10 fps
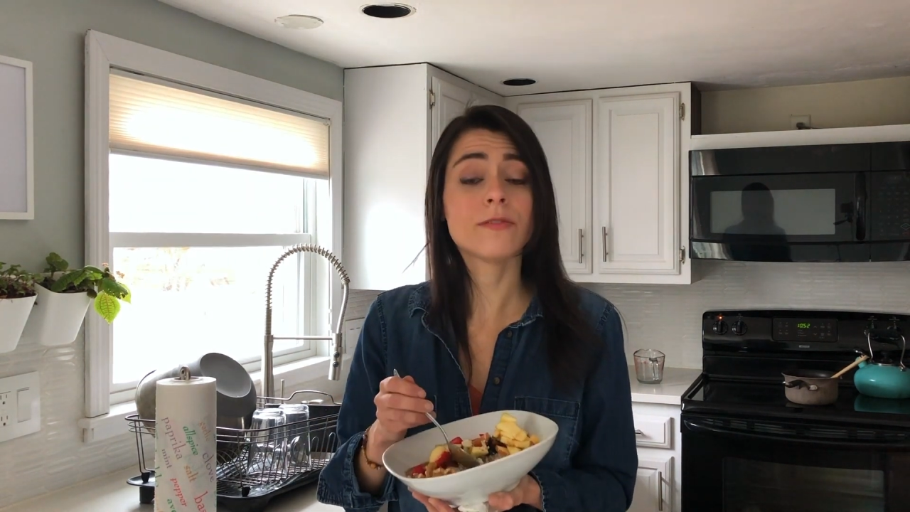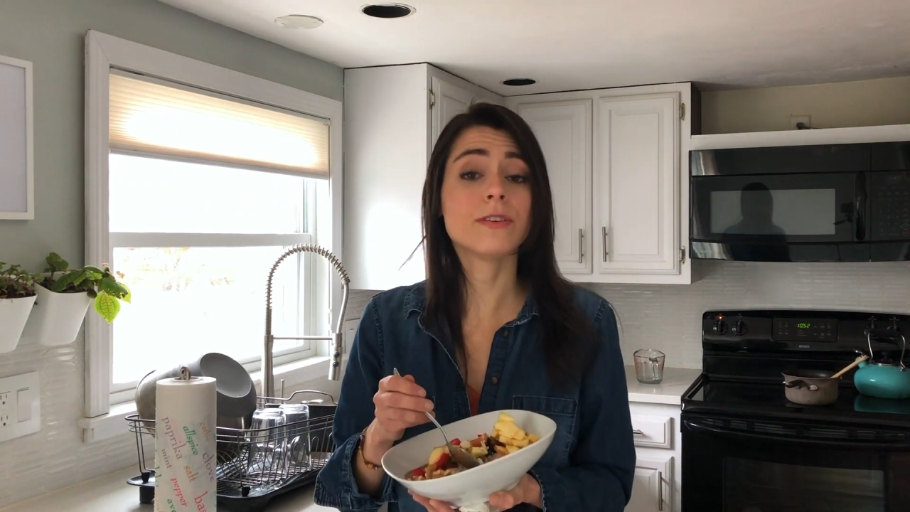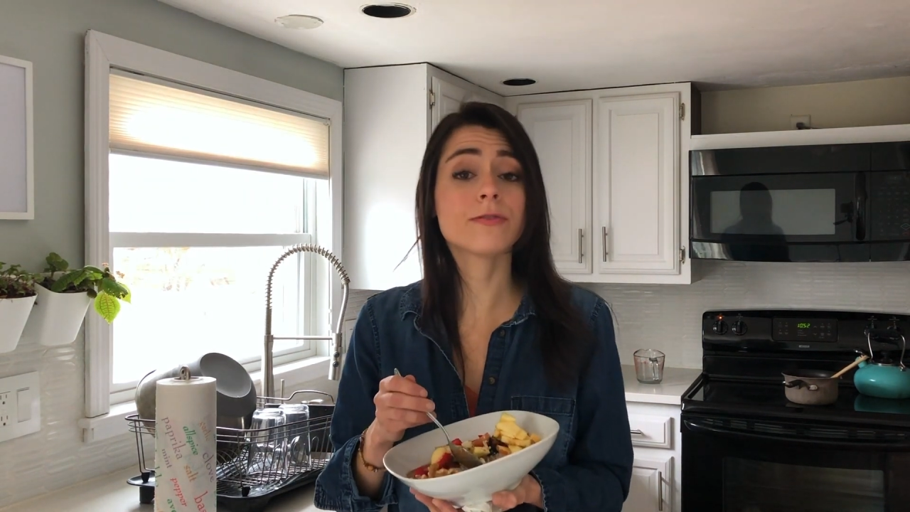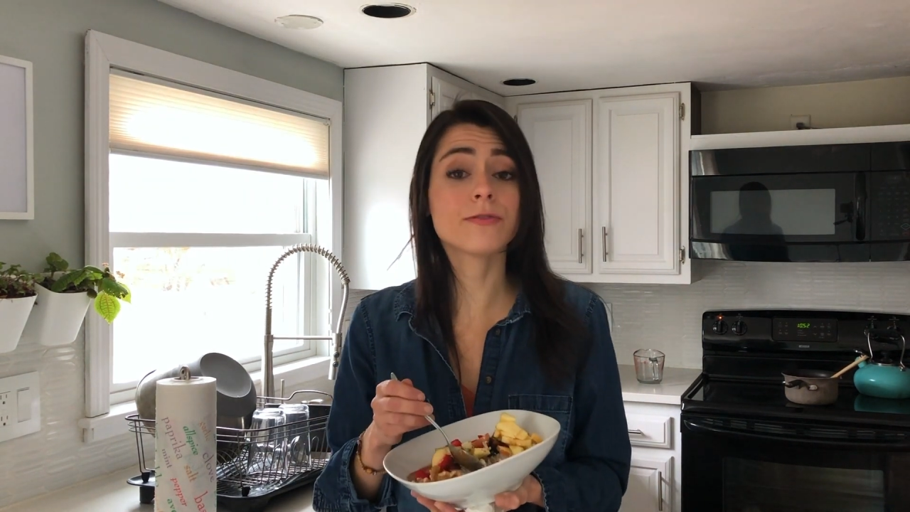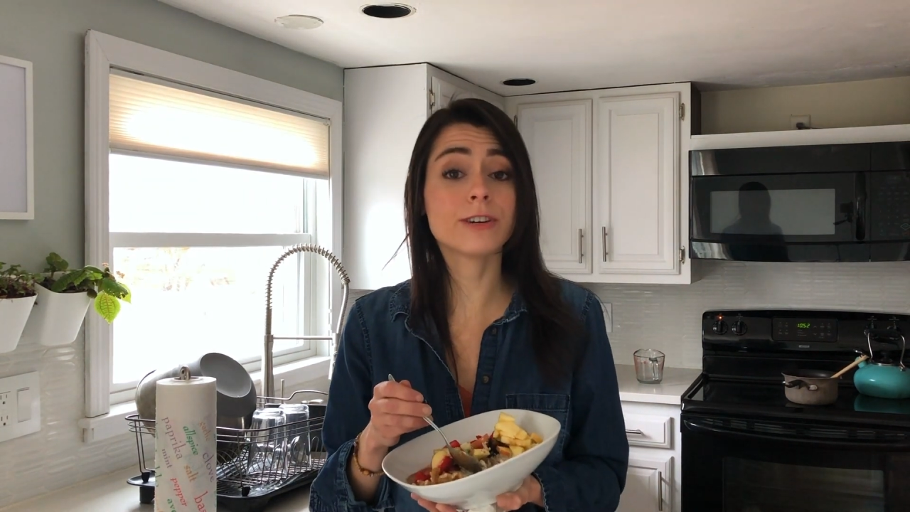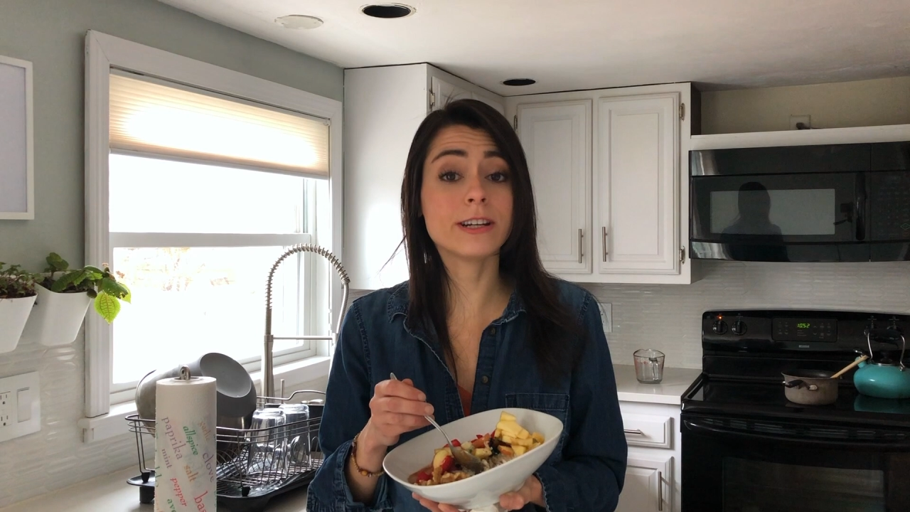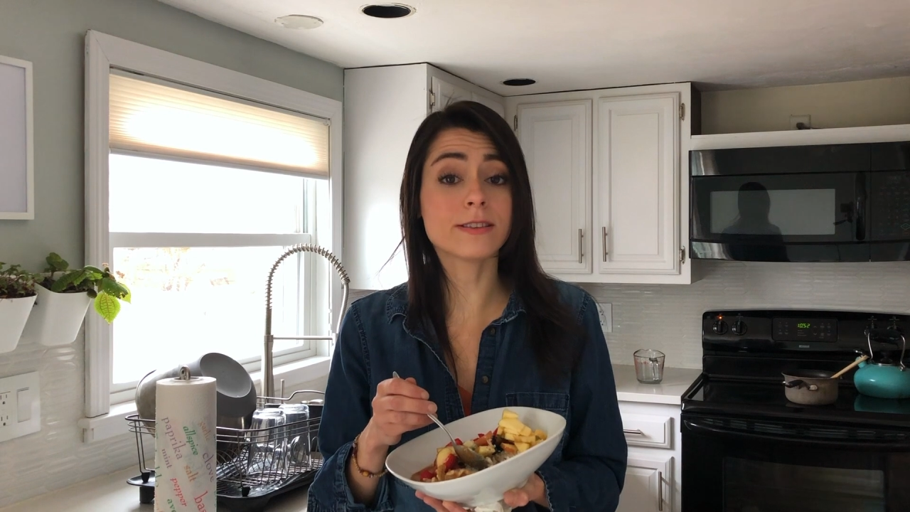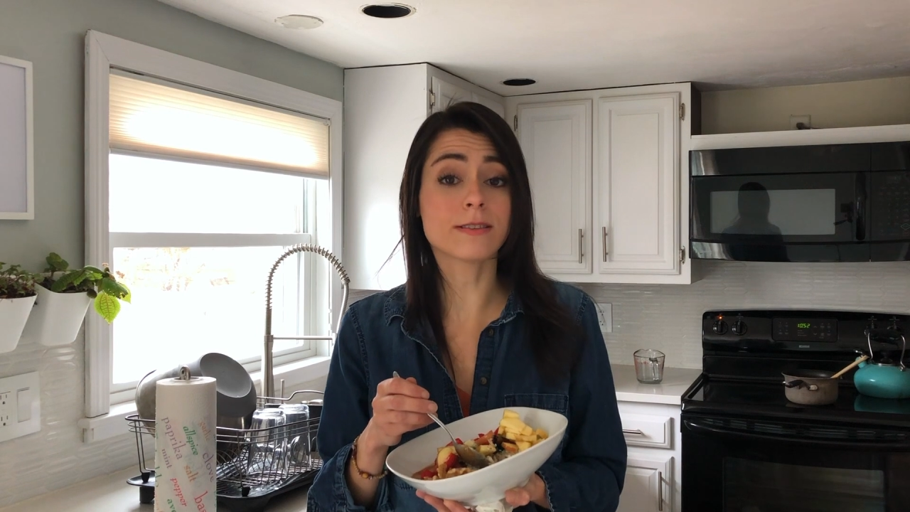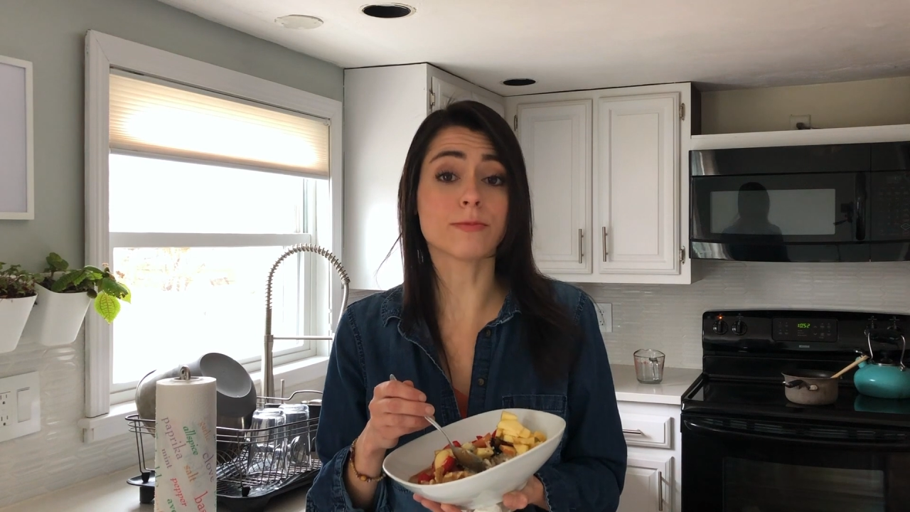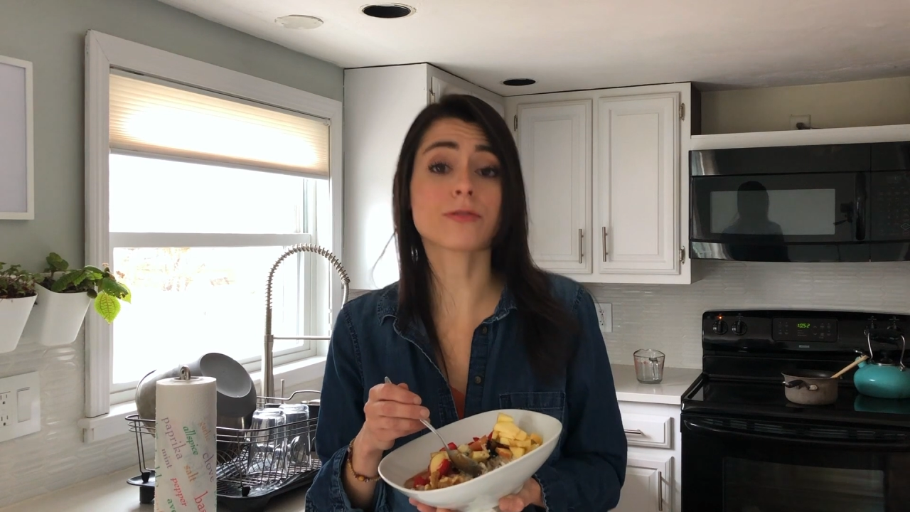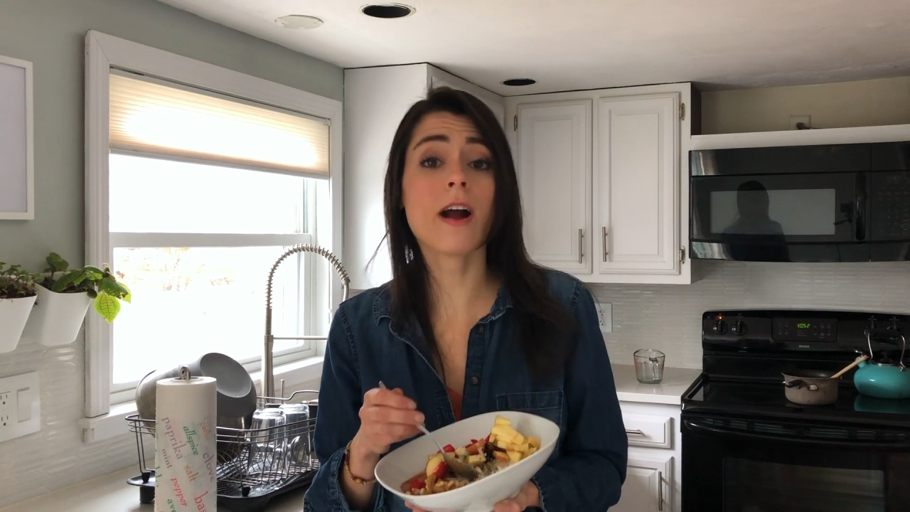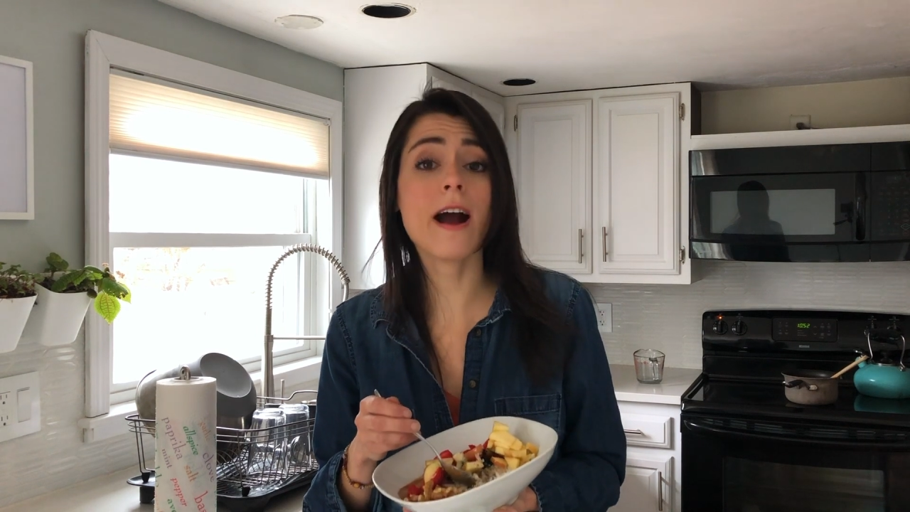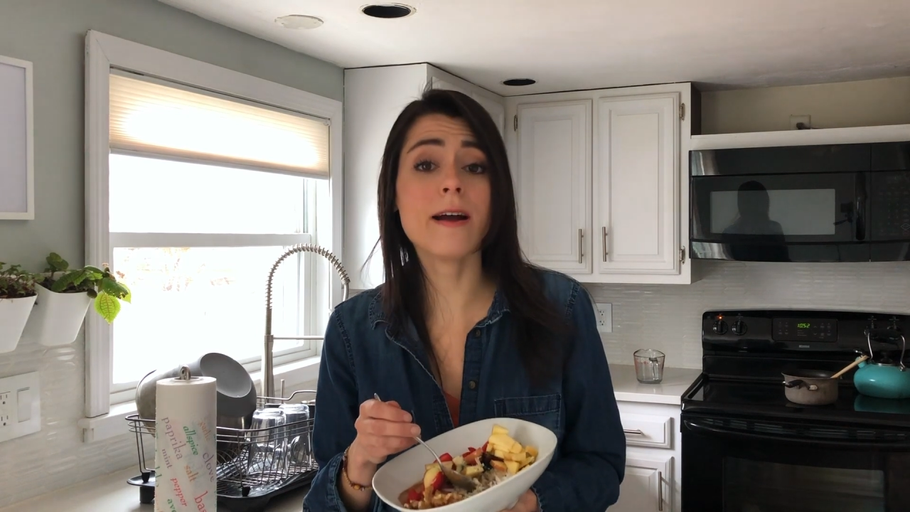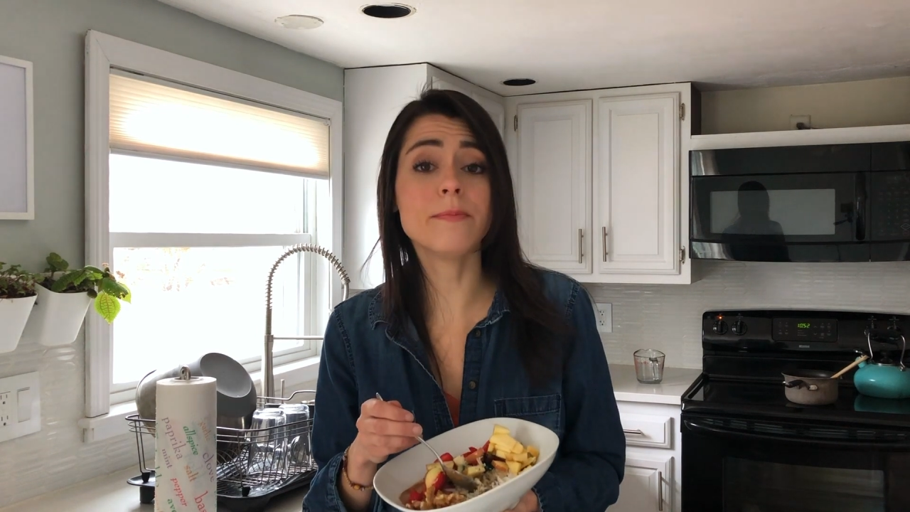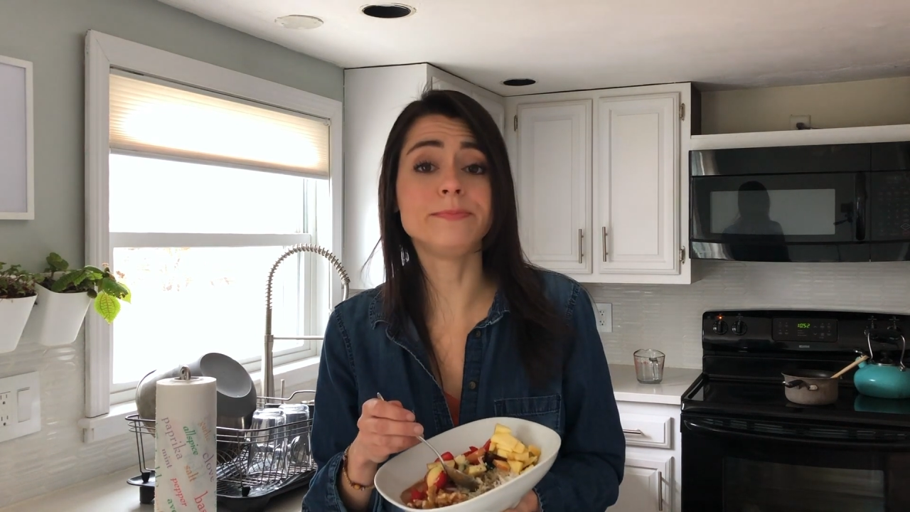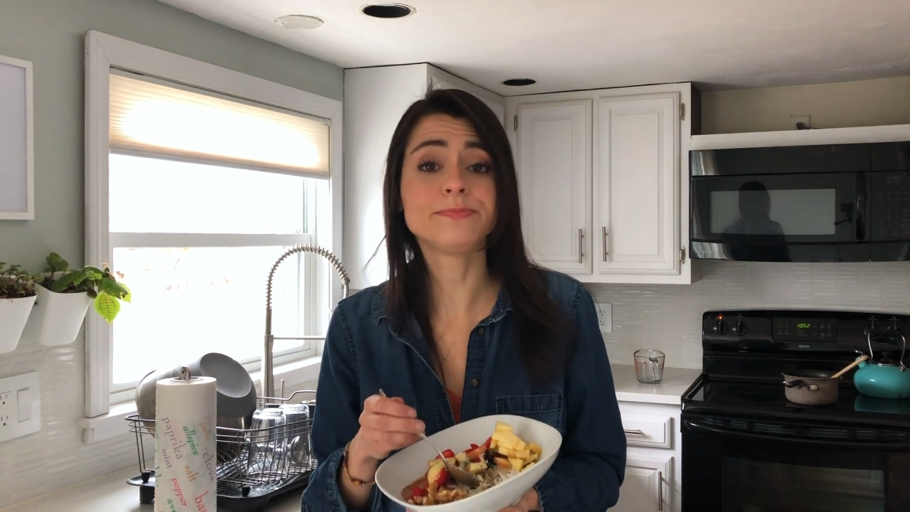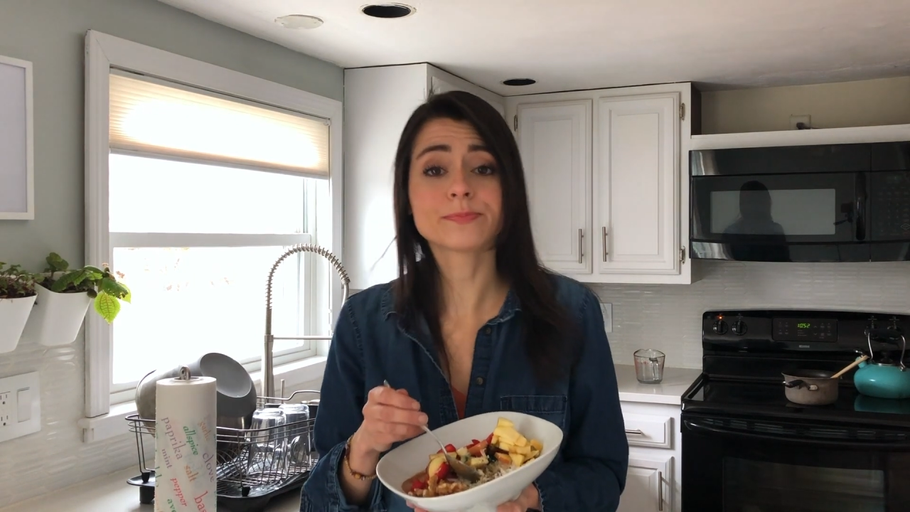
Feel free to subscribe,